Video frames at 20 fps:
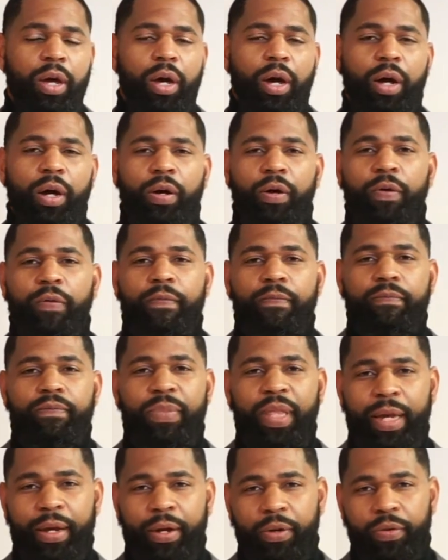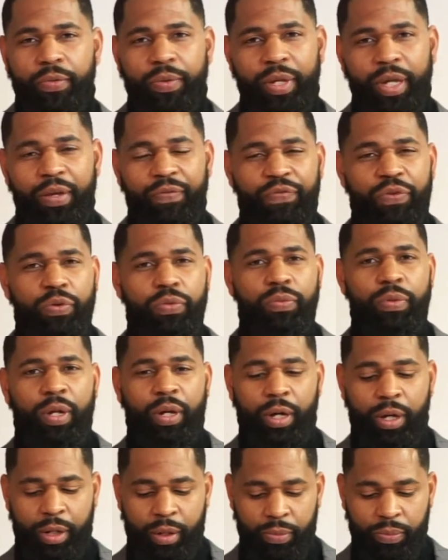Um, now, if you
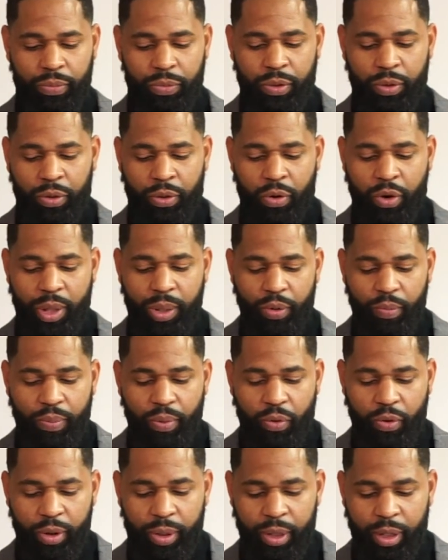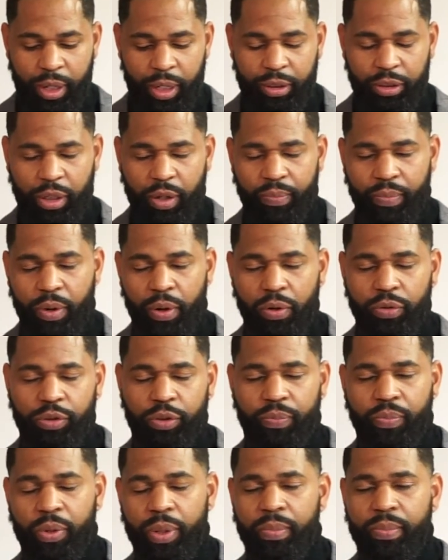uh, your credit report is composed
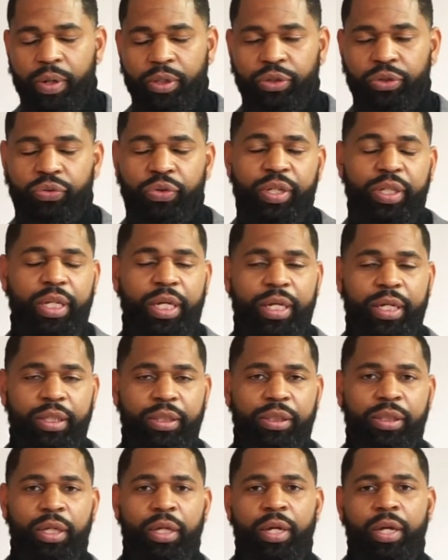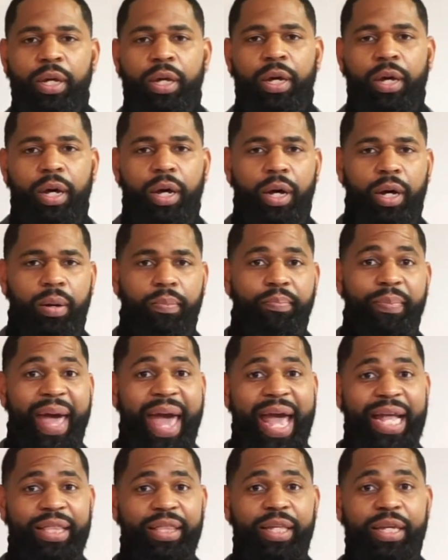of pretty much three things: um,
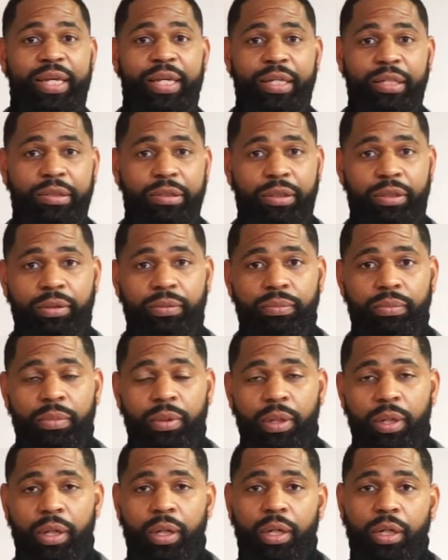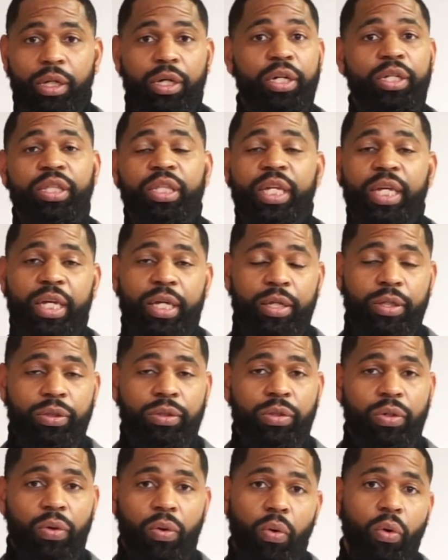bad things, good things,
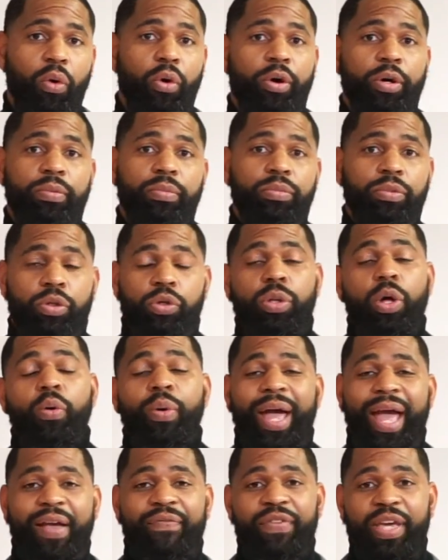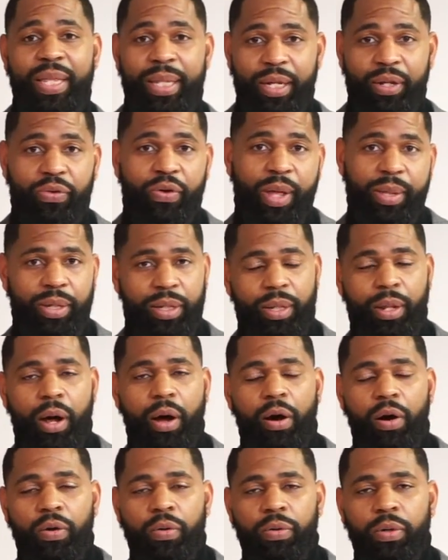or you don't have any credit at
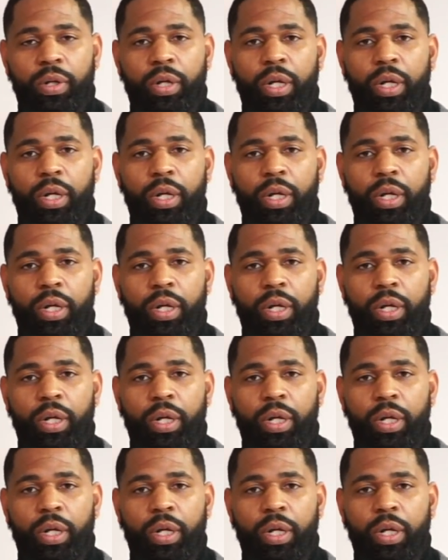all.